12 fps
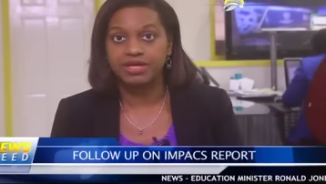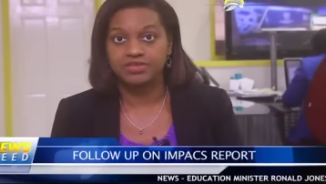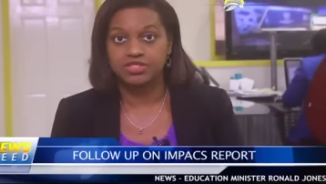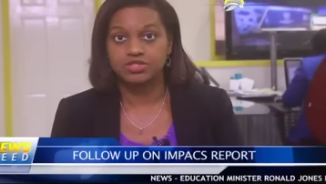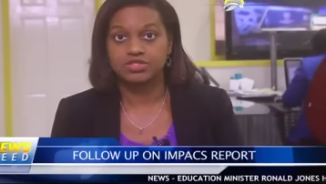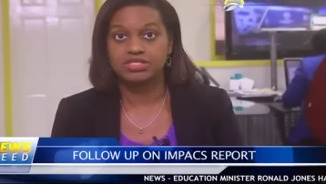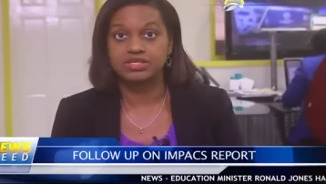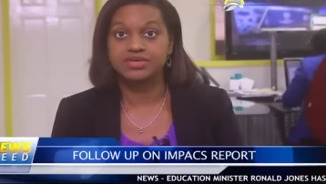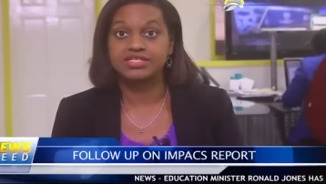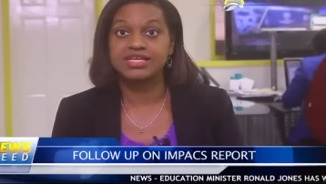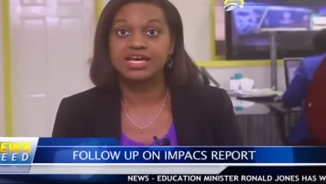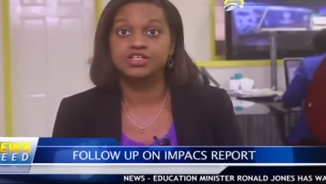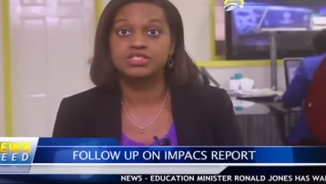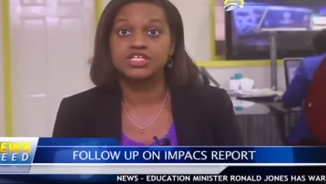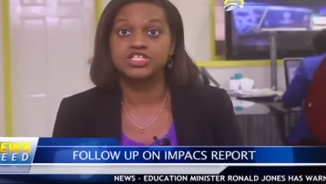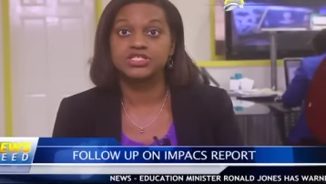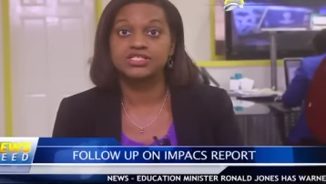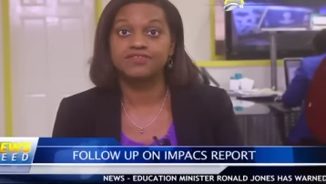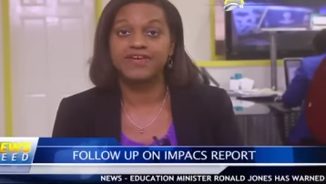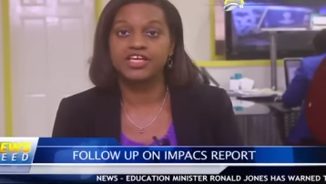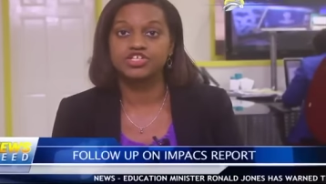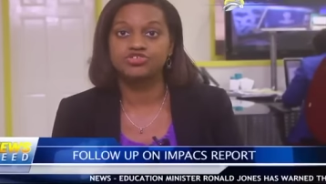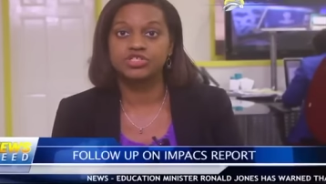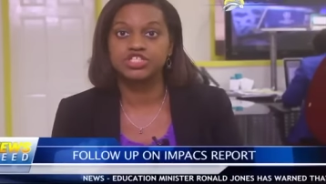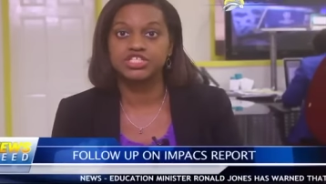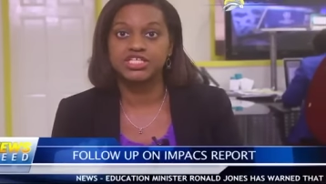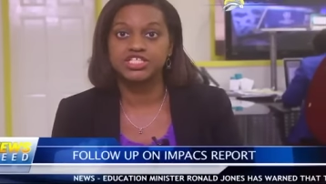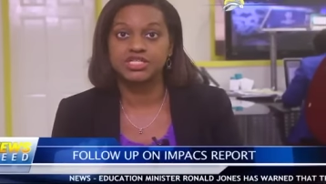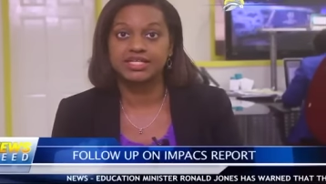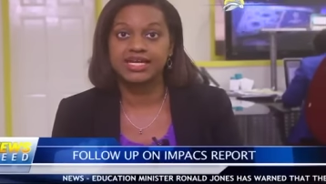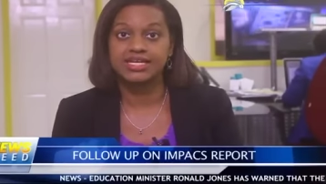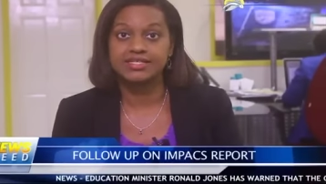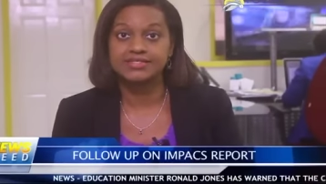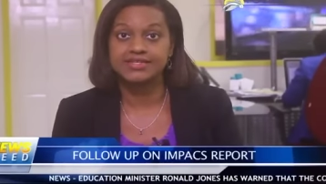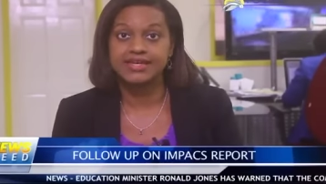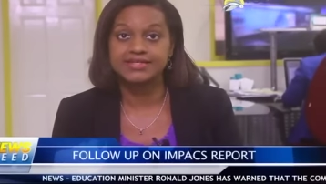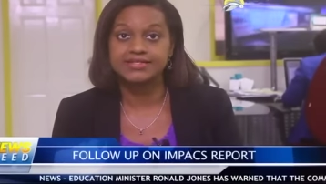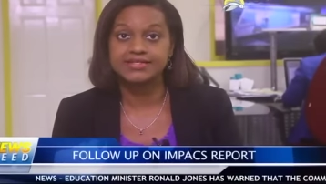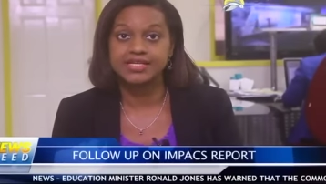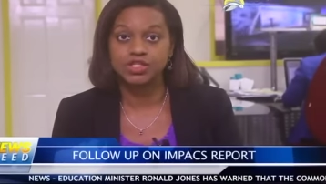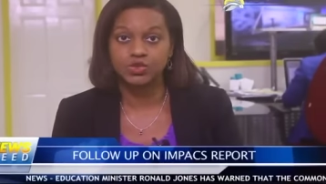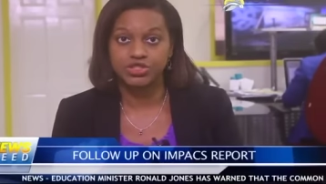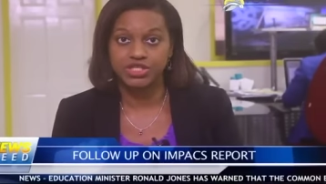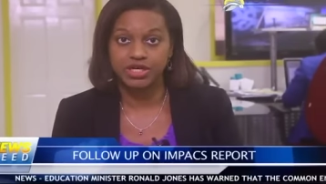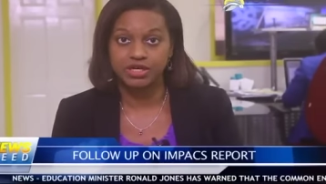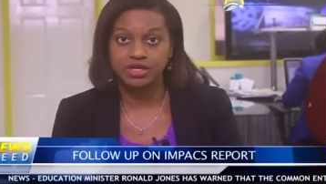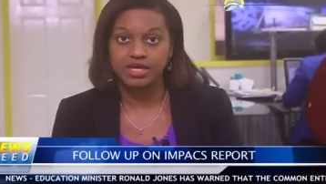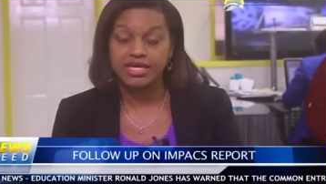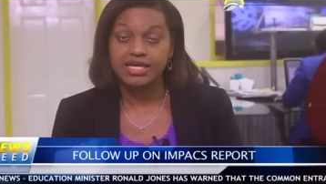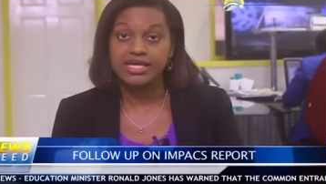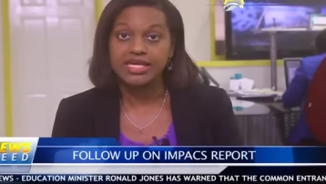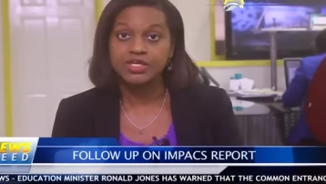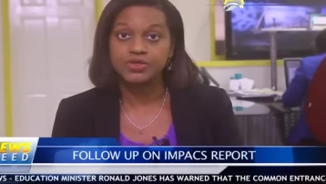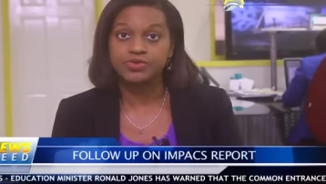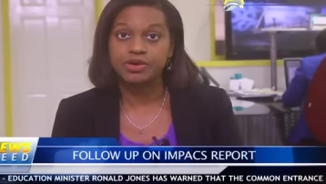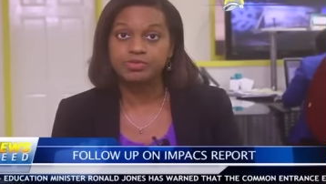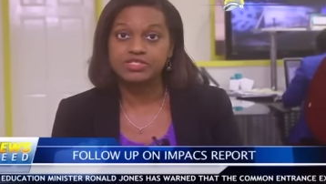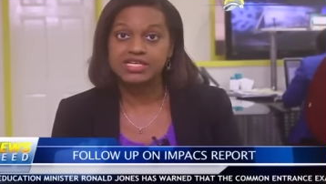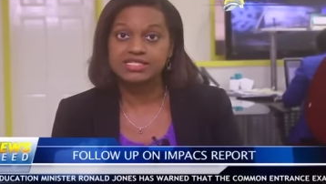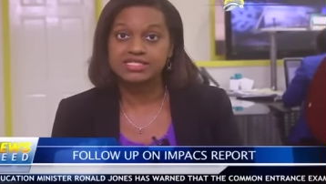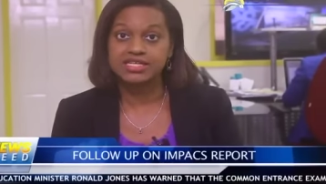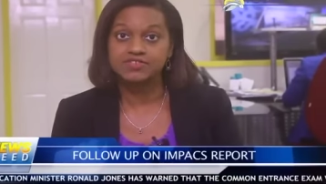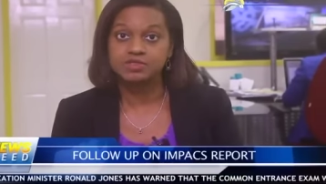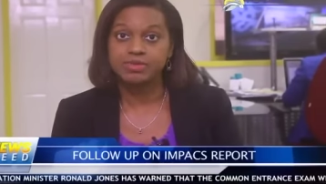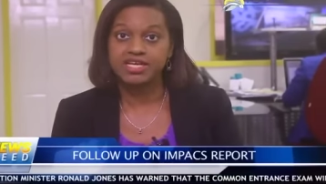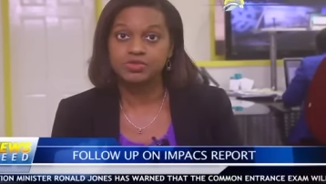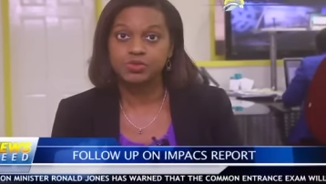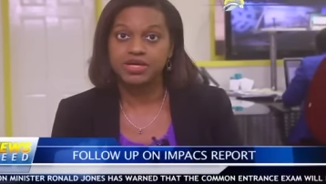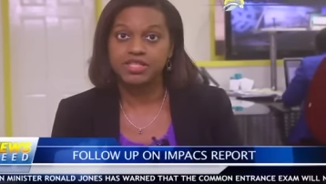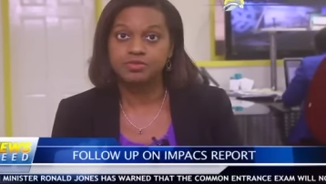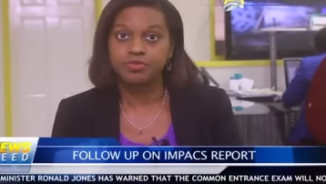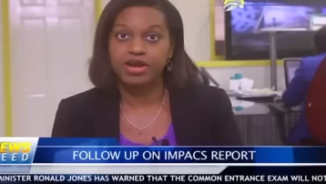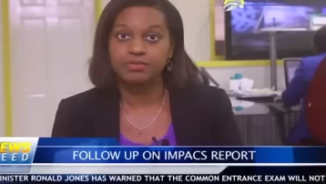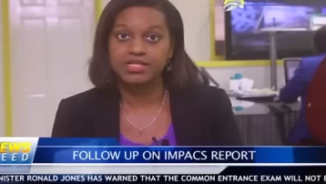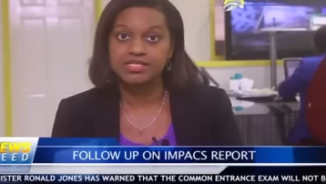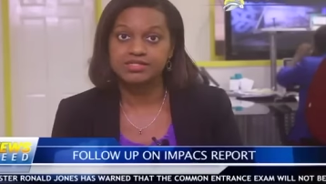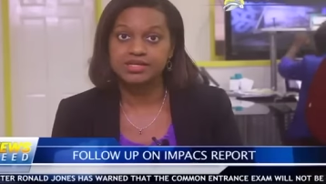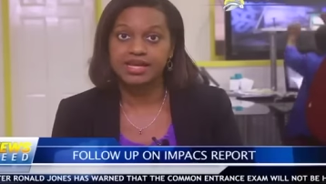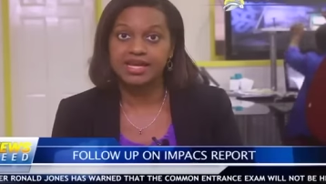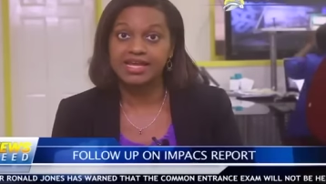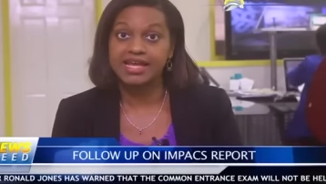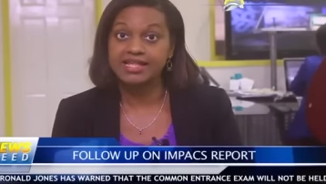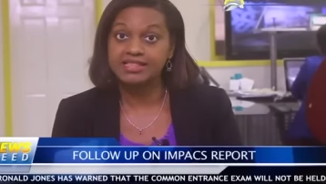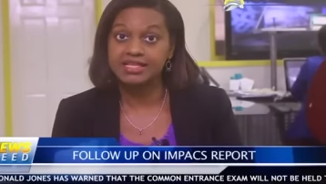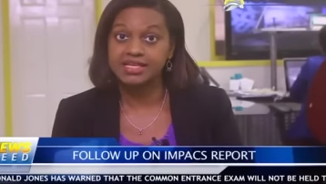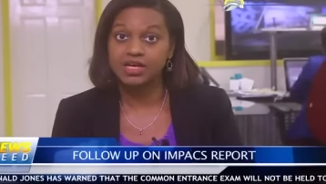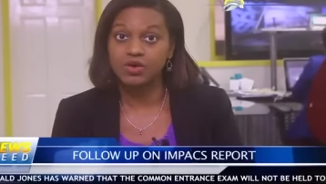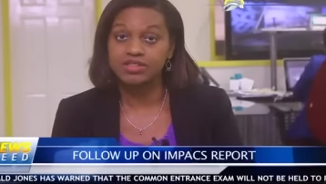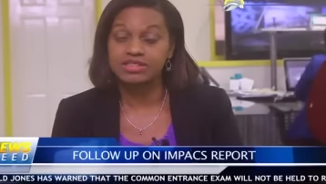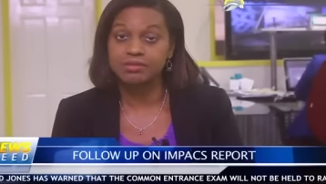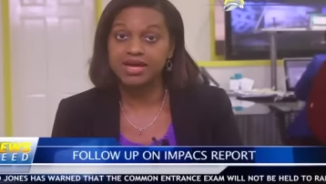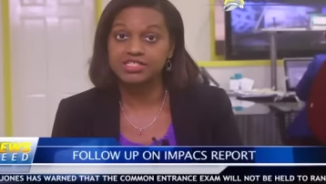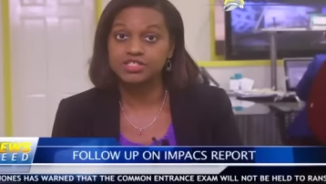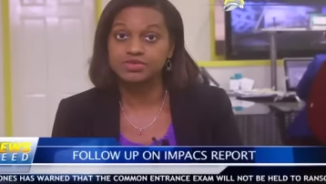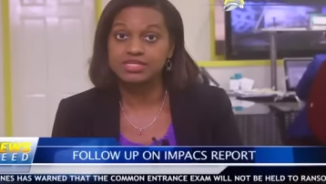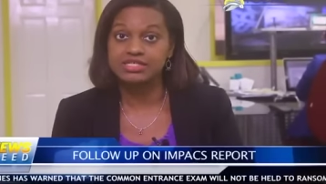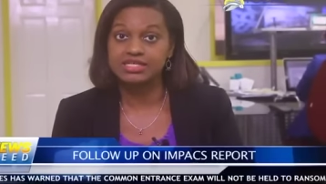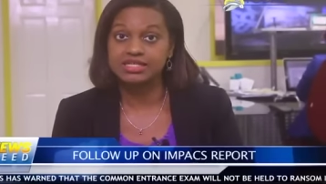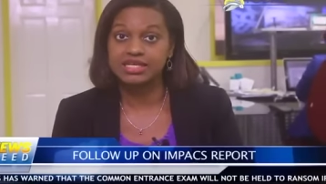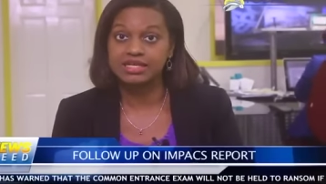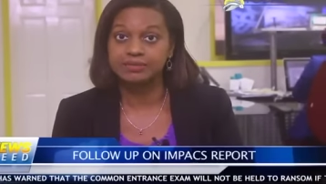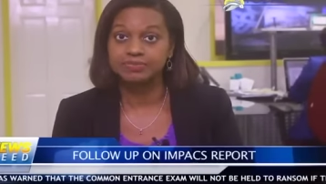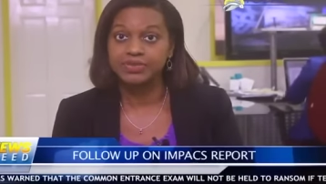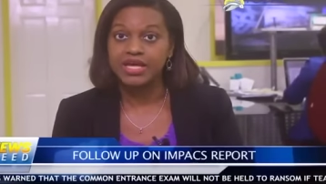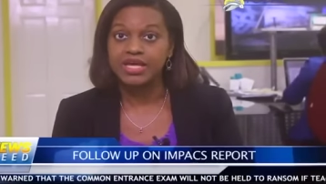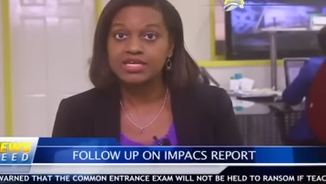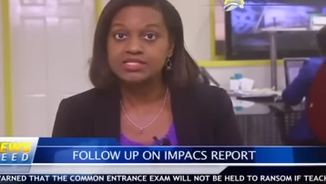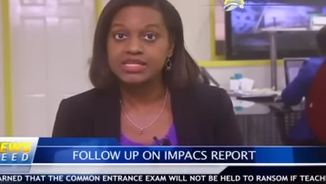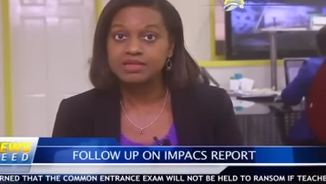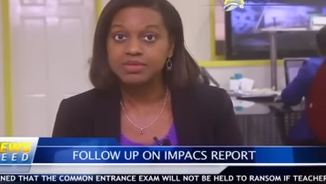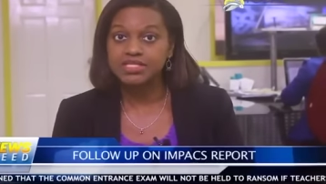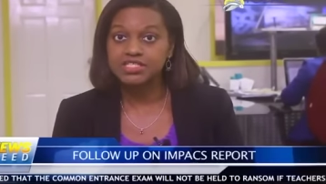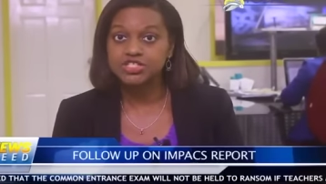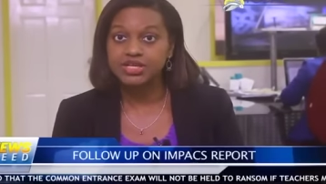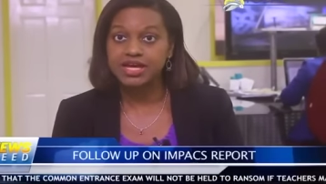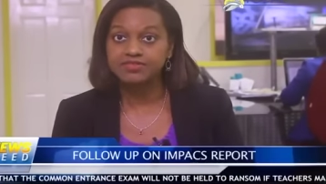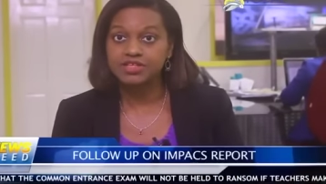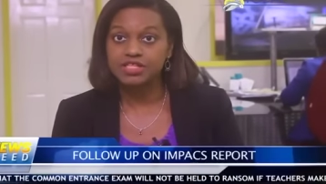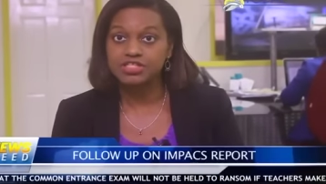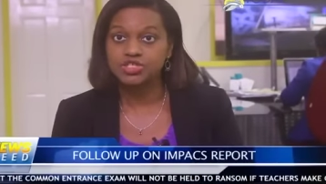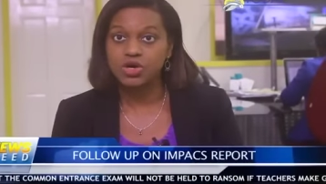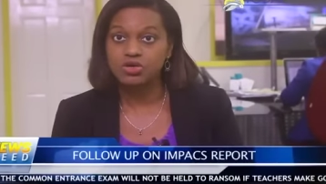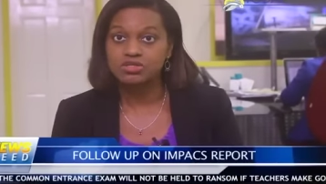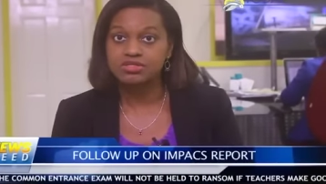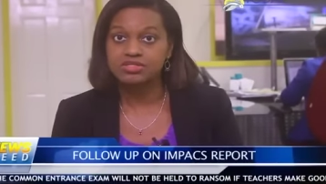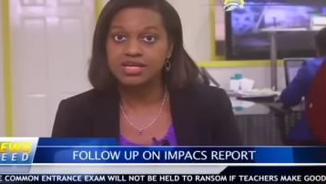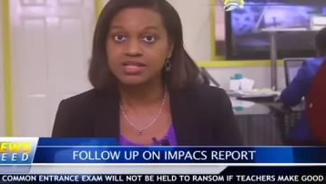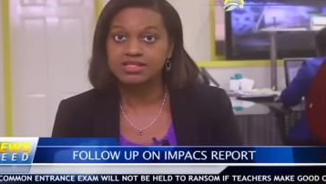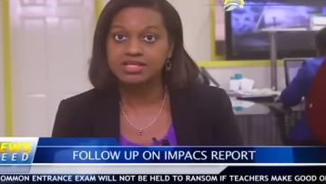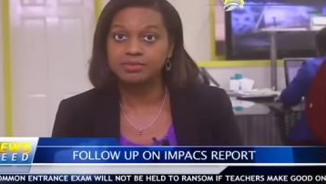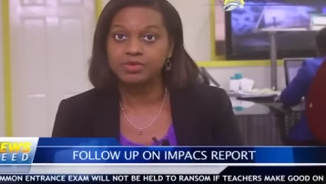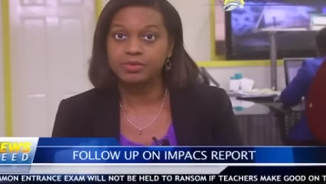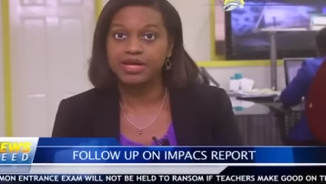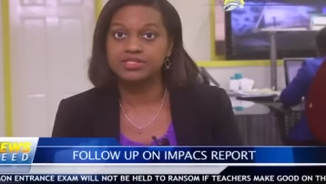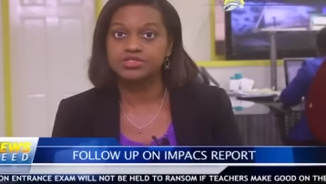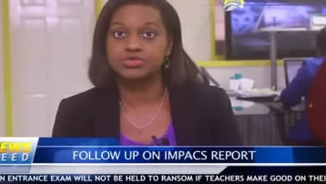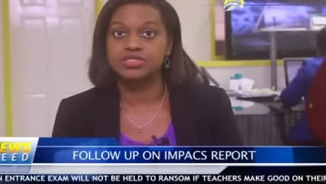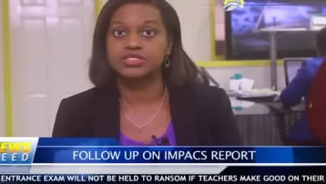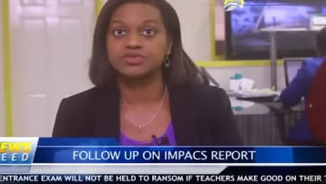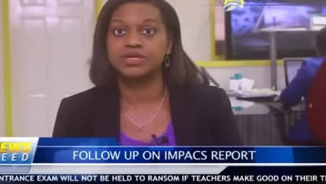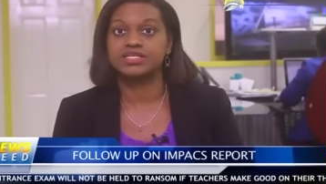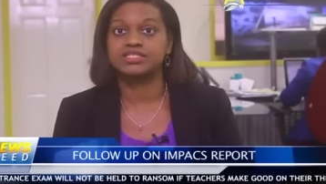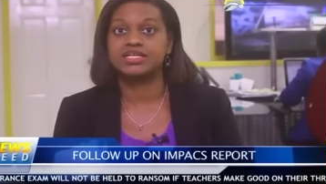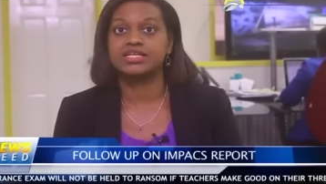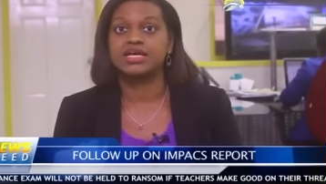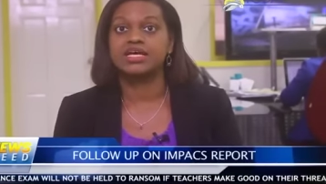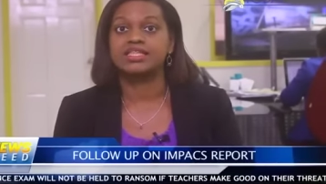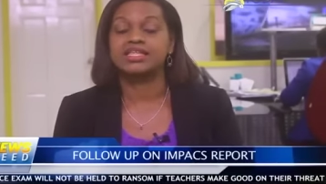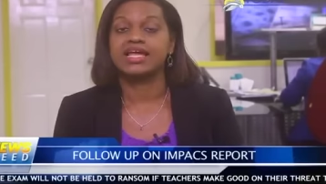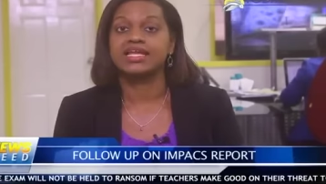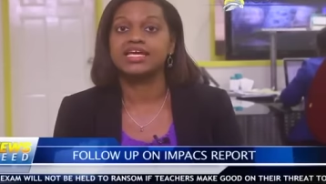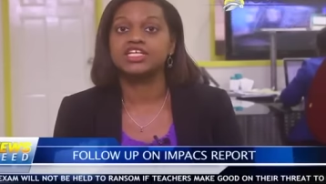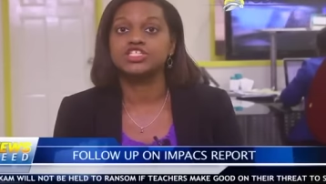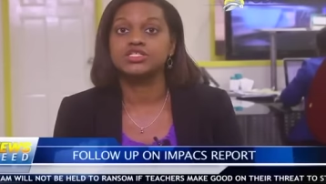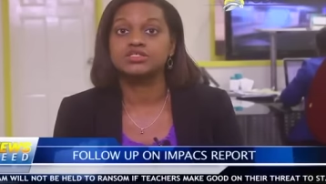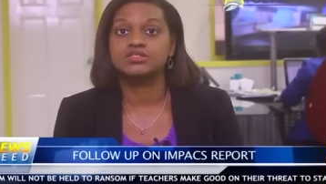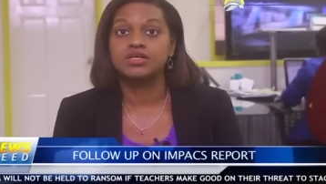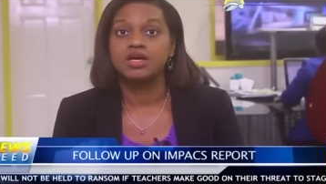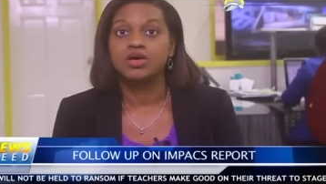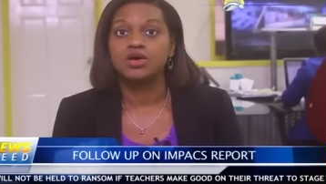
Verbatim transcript: given to serious accusations of extrajudicial killings in Saint Lucia. E U representatives met with Prime Minister Kenny Anthony on the matter recently. A statement issued after the talks said the diplomats reiterated the allegations